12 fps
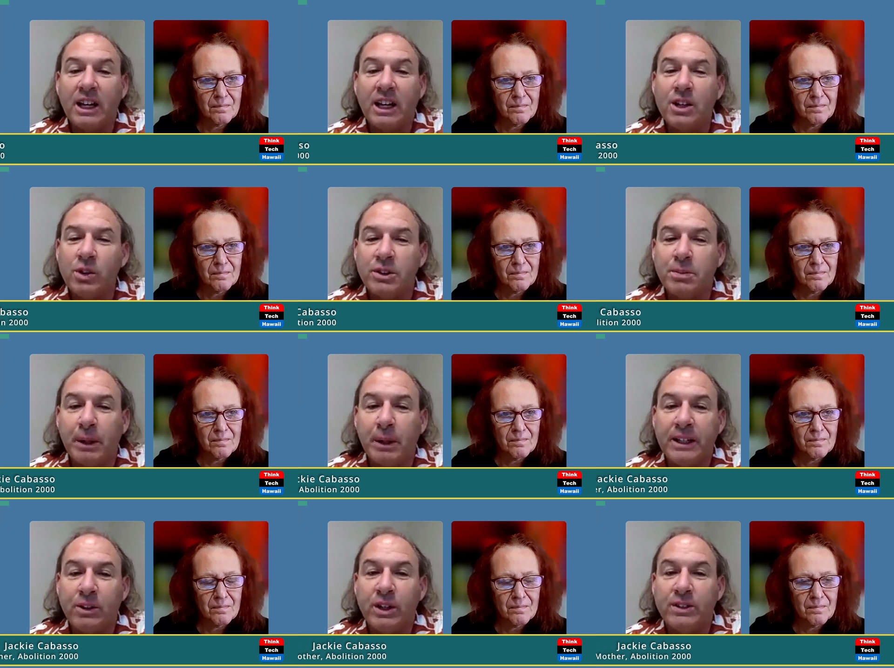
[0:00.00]
Speaker 1: can you explain
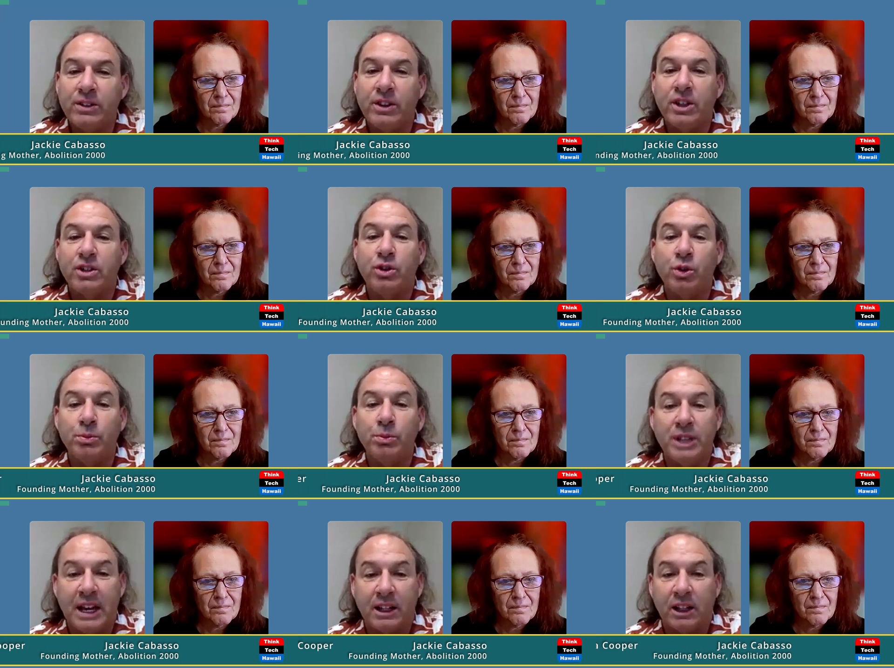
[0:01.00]
to us the
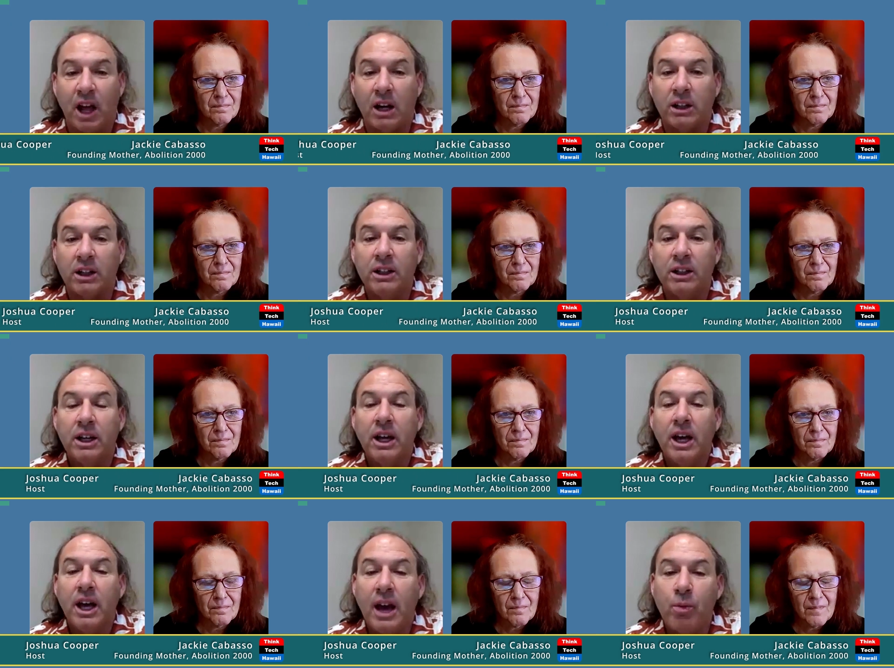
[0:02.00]
doomsday clock
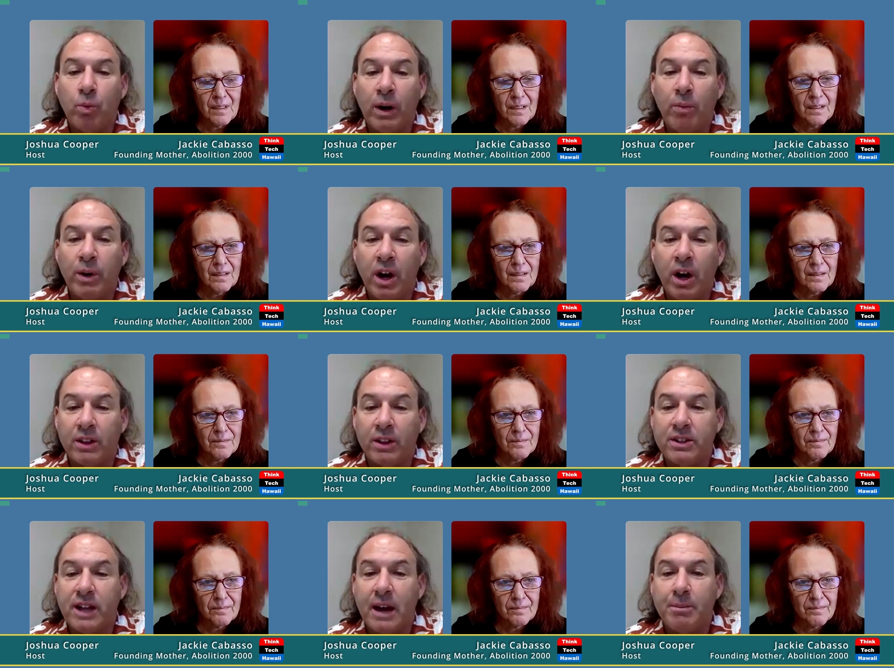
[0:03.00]
and where we are at this
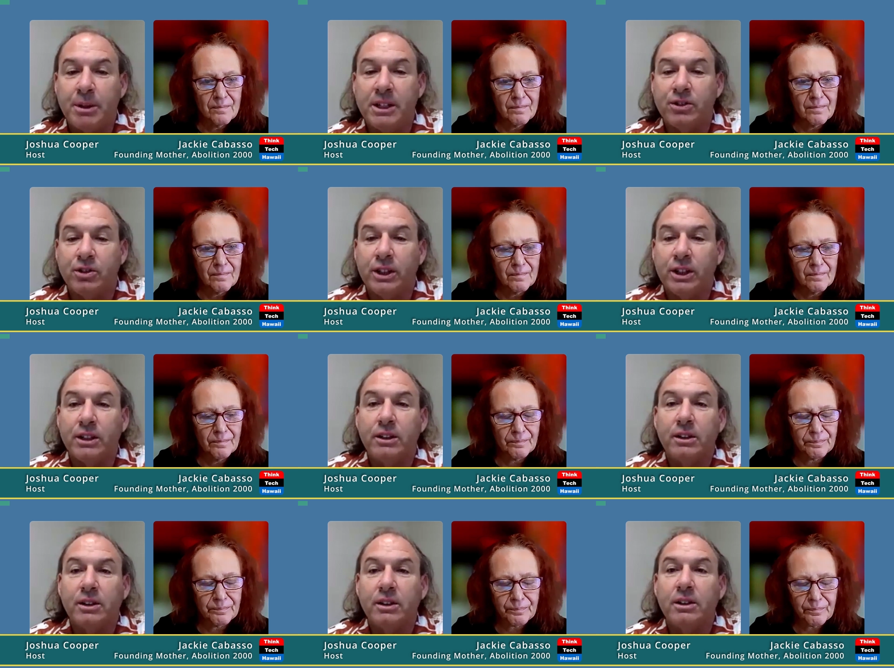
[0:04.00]
time in history?
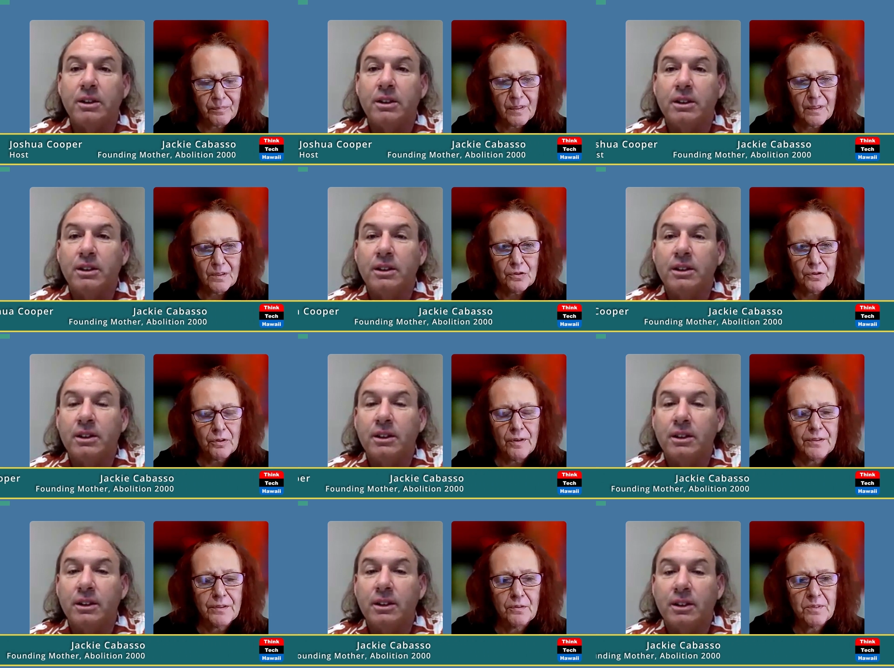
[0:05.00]

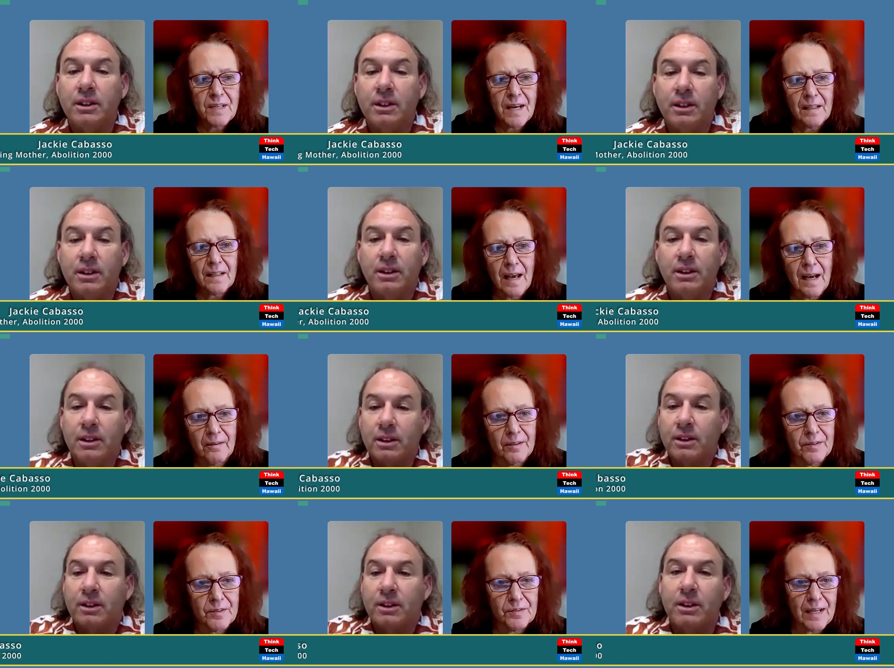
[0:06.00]
Speaker 2: the doomsday clock
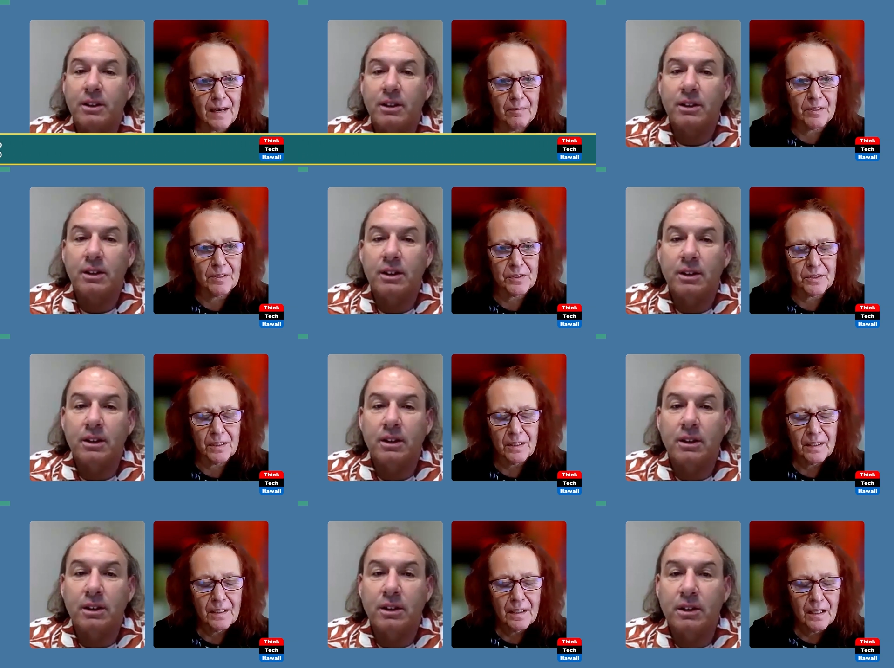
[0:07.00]
was established
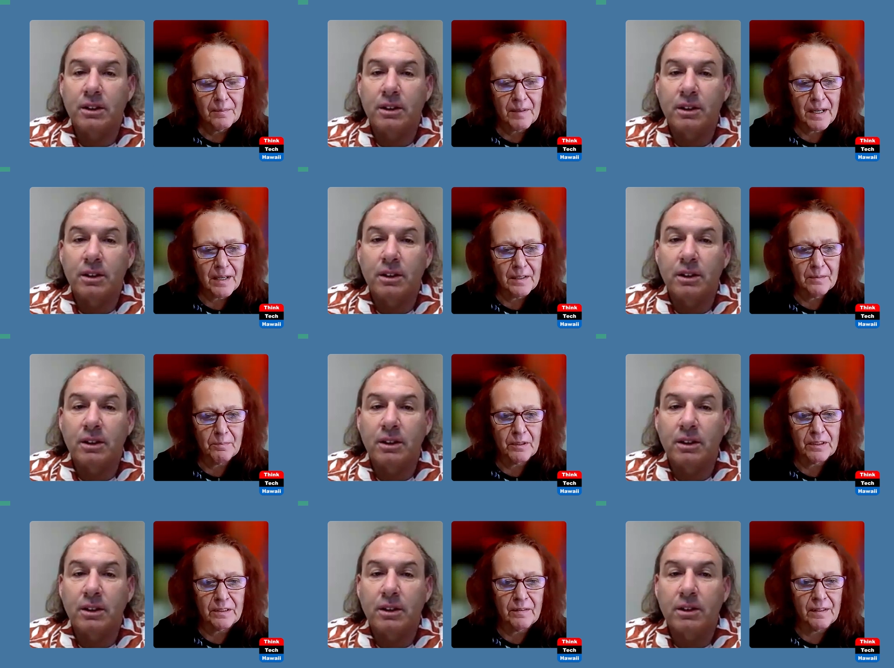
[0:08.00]
by the
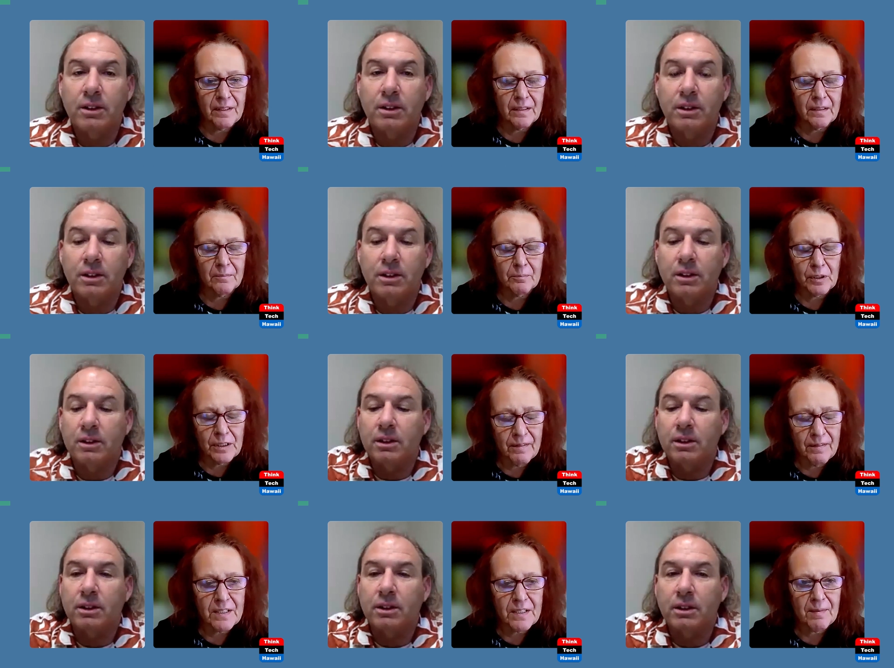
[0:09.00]
Bulletin, the Bulletin
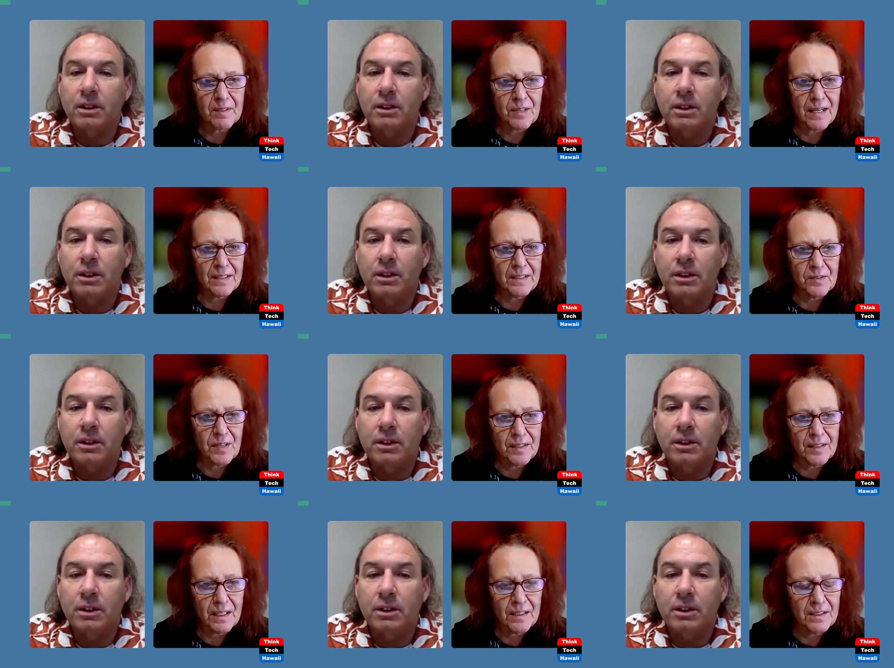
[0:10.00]
of the Atomic Scientists, I
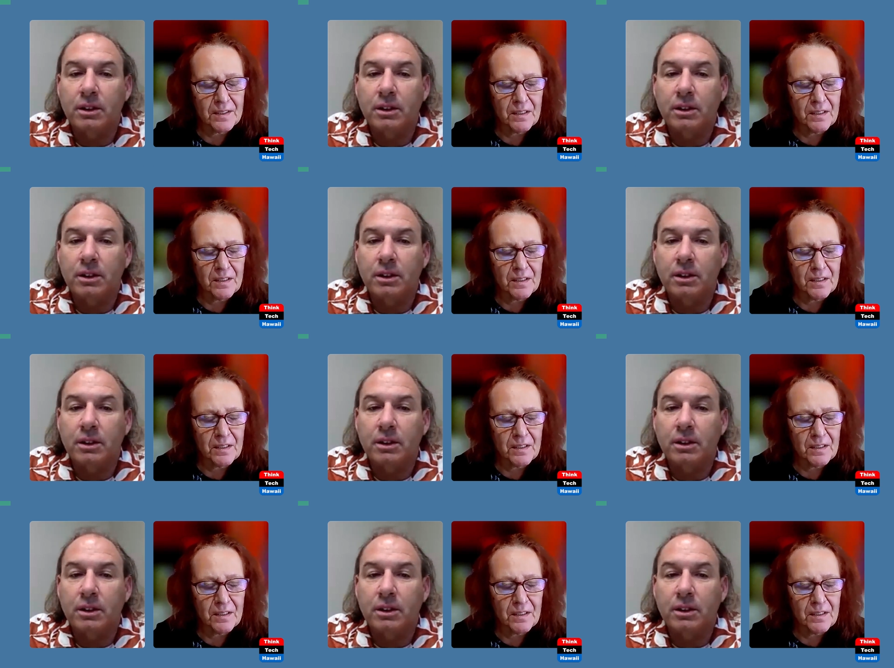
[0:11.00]
think in